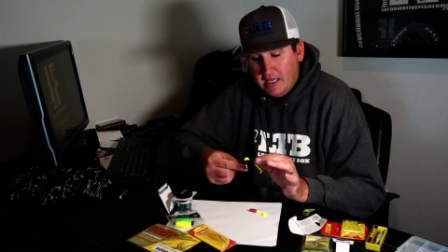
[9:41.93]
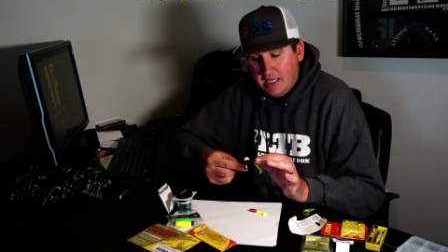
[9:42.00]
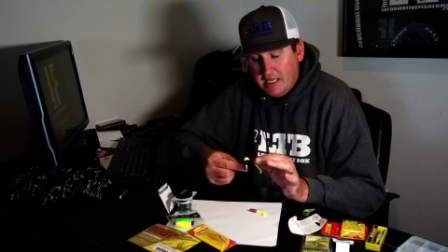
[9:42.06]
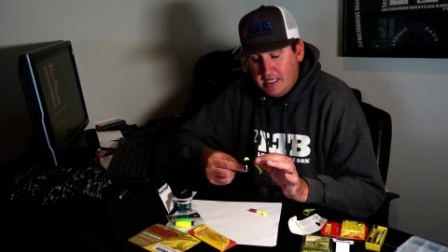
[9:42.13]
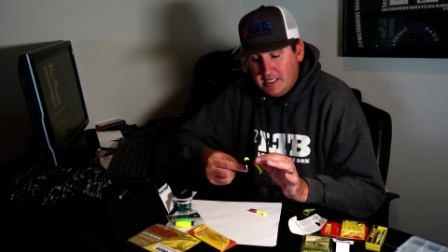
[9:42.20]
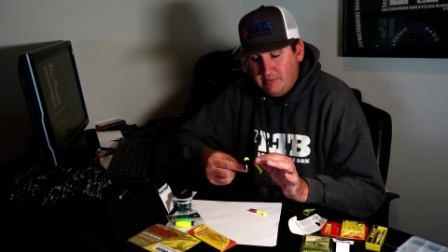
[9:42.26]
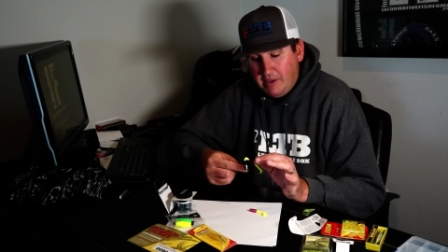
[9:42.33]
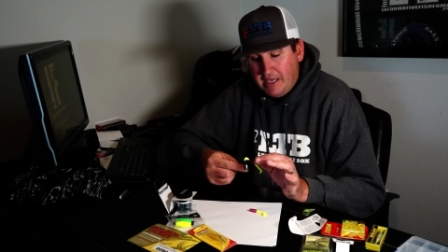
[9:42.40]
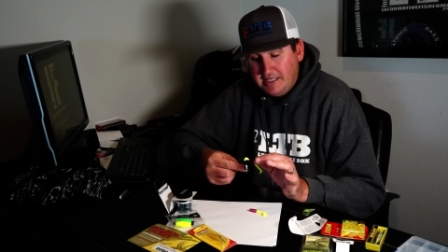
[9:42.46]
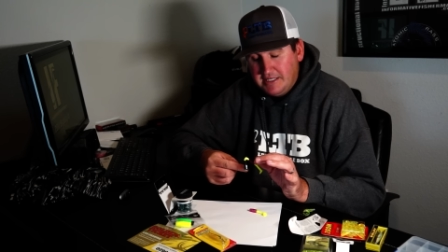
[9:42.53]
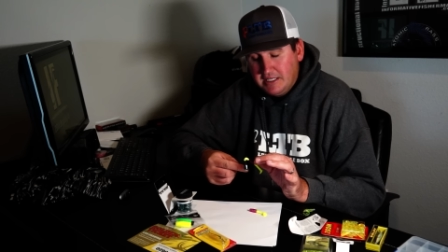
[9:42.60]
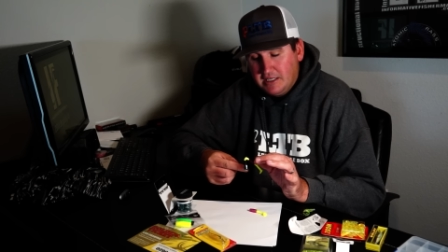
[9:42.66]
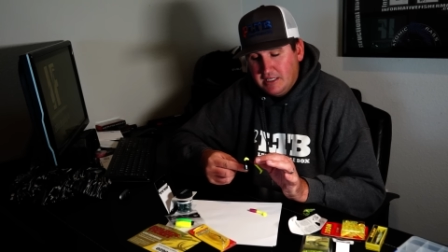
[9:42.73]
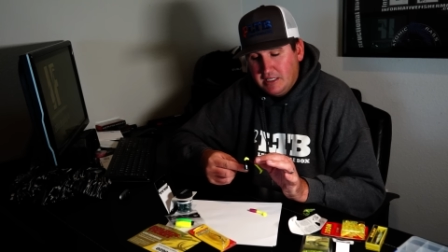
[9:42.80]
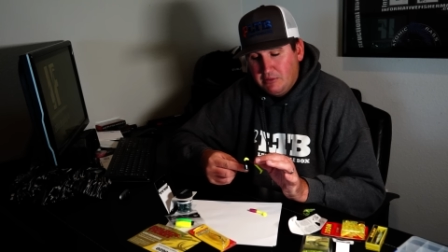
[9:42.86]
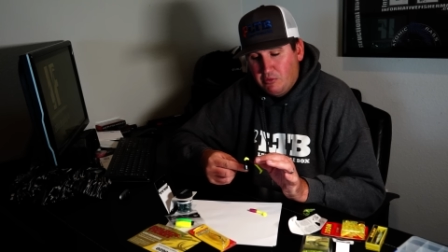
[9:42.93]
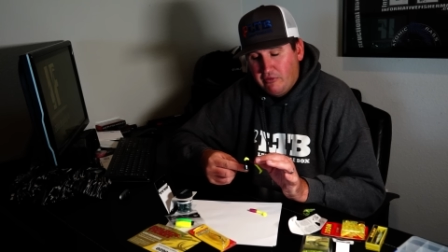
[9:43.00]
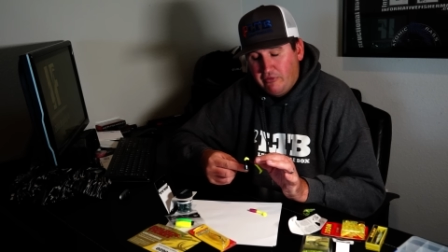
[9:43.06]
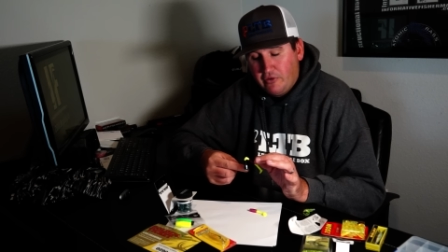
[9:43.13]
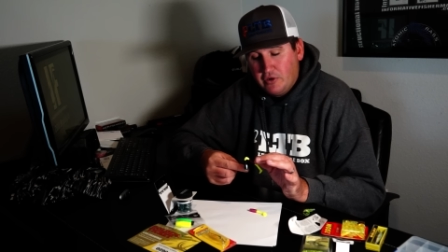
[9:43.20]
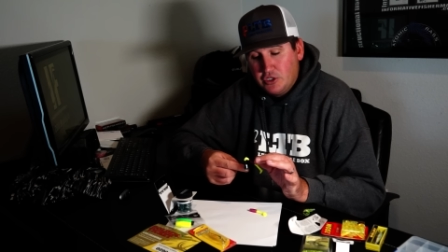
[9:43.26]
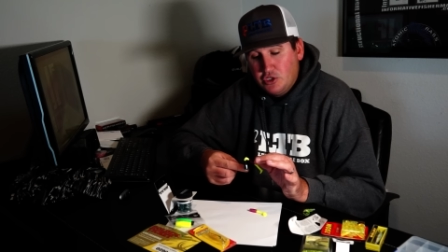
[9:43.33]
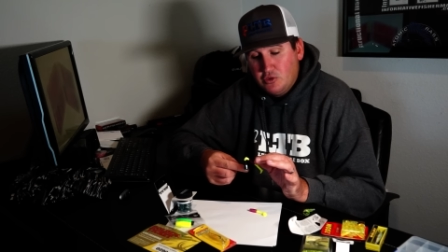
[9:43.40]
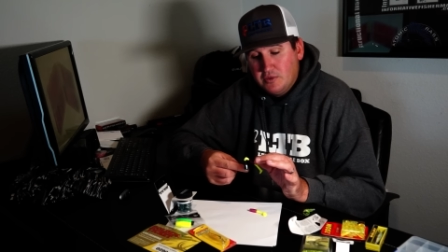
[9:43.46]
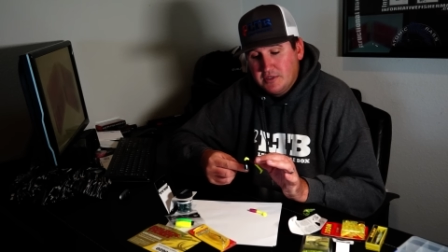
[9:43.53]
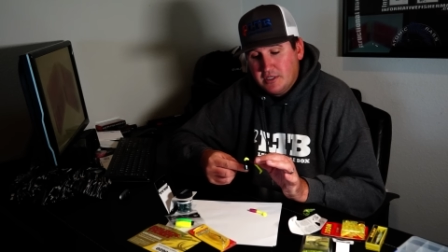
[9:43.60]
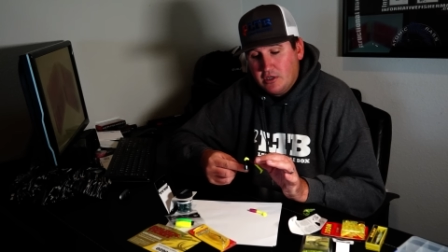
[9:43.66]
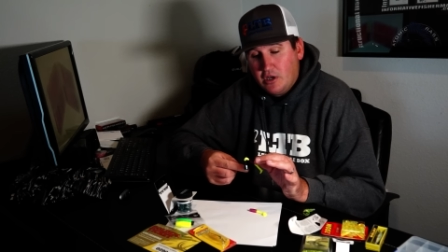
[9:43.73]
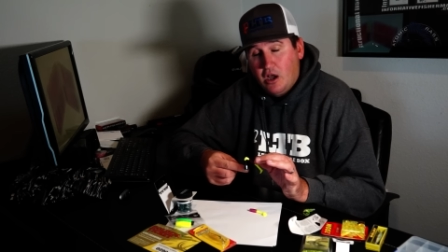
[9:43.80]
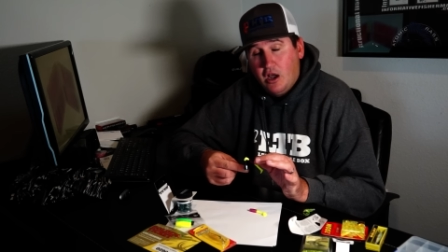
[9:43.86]
is basically referred to as
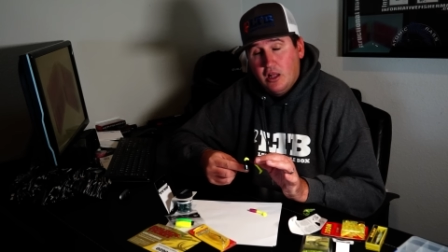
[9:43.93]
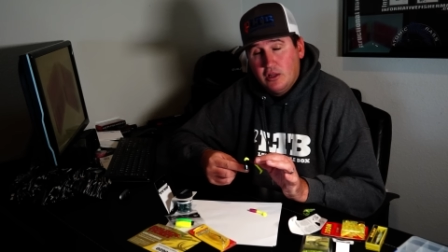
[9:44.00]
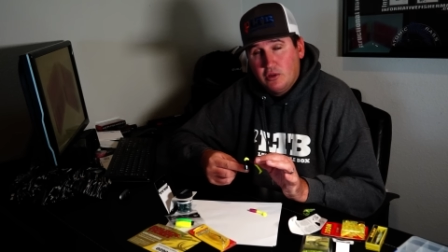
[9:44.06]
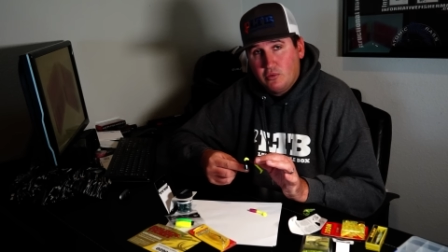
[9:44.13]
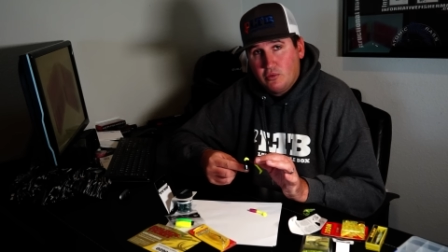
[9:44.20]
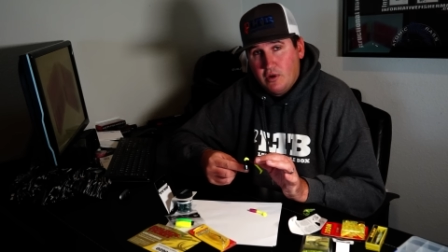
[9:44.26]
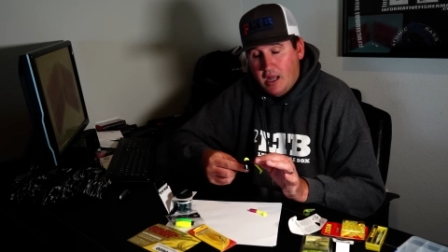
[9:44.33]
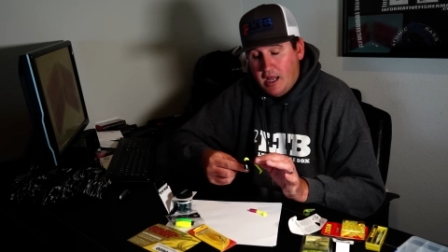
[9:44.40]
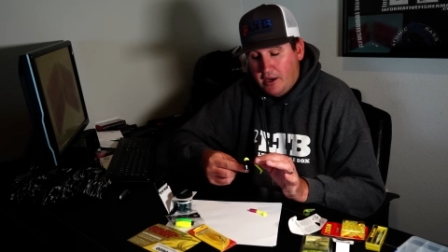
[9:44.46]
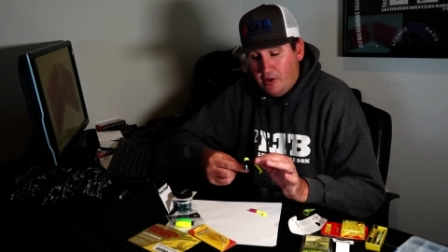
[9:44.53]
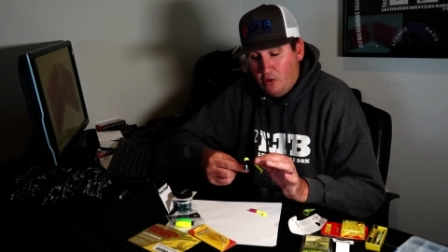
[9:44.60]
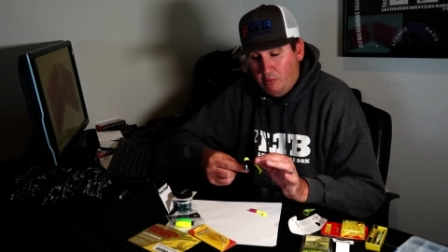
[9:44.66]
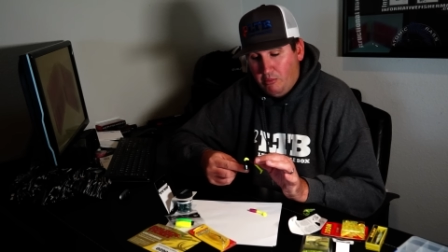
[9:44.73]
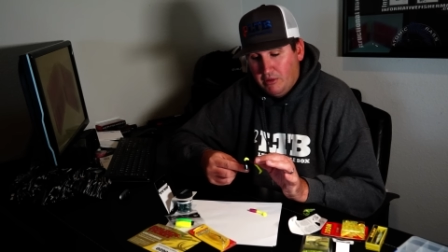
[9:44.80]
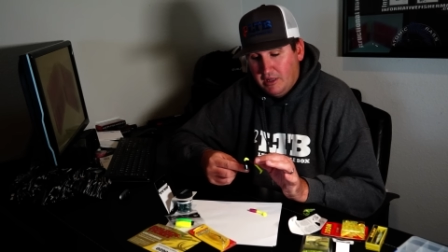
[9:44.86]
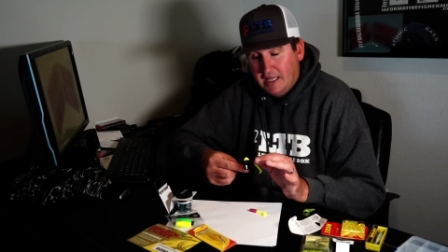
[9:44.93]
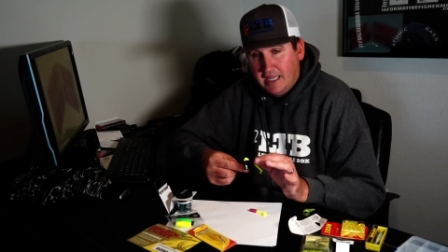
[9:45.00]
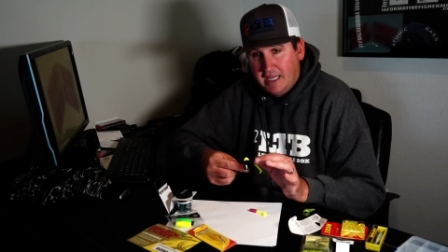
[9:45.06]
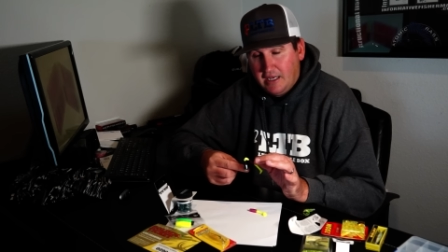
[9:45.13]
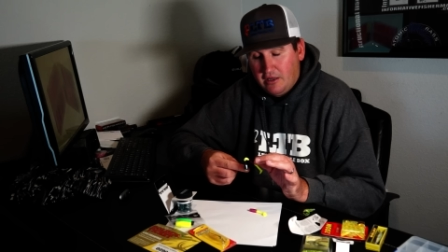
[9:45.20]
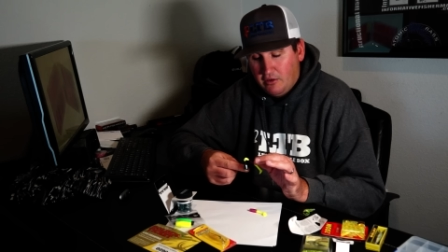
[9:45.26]
a Colorado blade.